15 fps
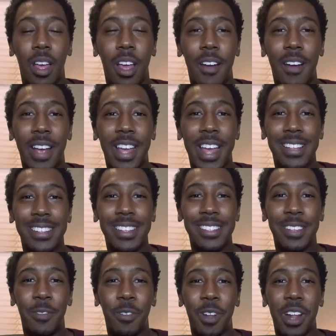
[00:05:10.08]
Alright guys, that's
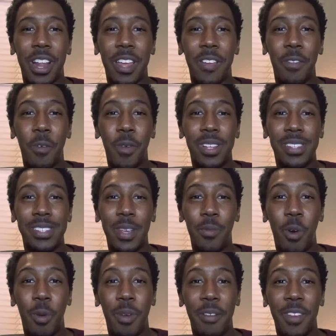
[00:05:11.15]
it for today. If you want to see
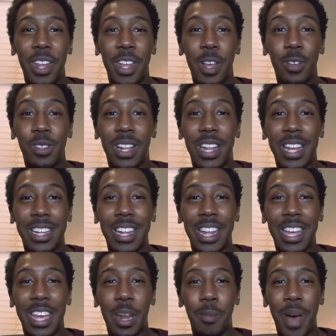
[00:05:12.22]
more of my videos, click the
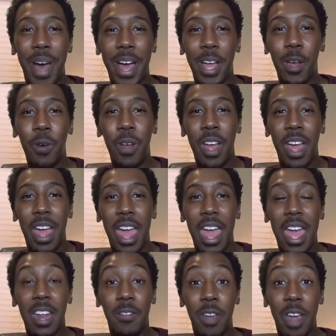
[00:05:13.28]
link in the bio.
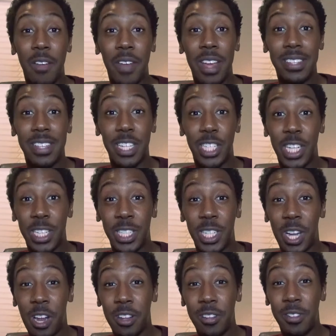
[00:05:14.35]
And if you have any
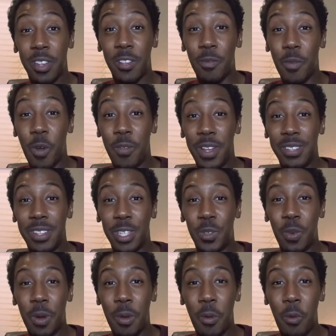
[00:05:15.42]
suggestions of movies that you
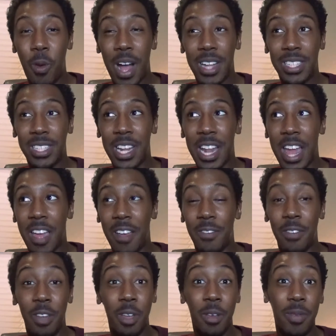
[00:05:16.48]
want me to watch that have
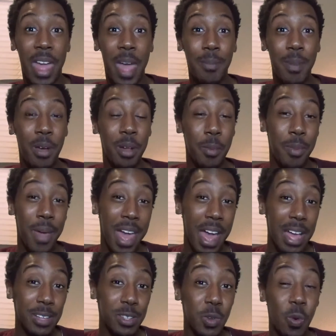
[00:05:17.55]
came out in the
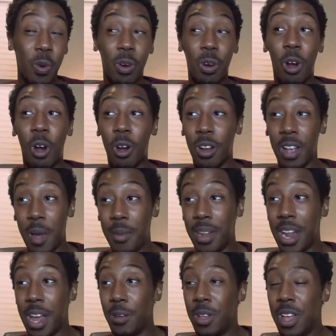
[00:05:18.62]
past or are coming
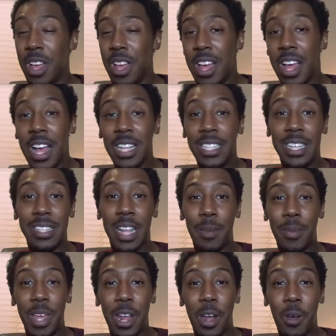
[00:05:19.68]
out, just let
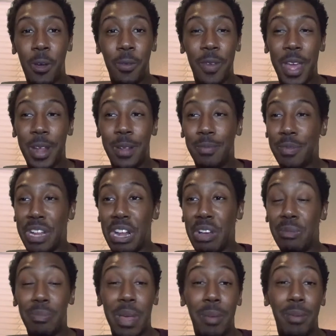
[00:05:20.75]
me know, and, you know,
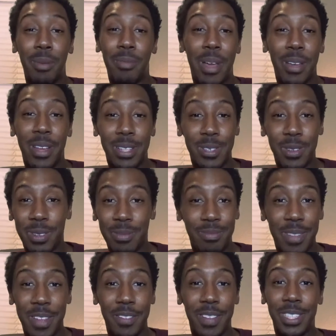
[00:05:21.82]
maybe I'll get to it
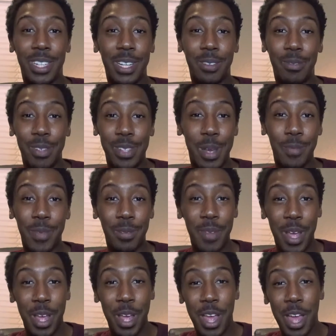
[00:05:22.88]
eventually or something.
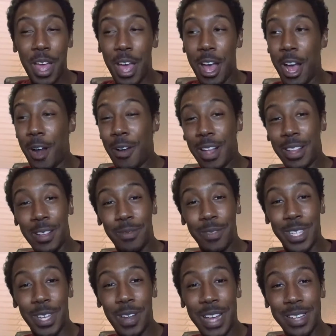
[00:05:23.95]
Alright then,
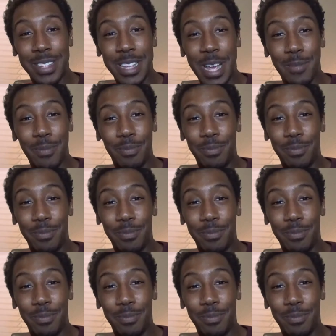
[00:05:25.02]
till next time.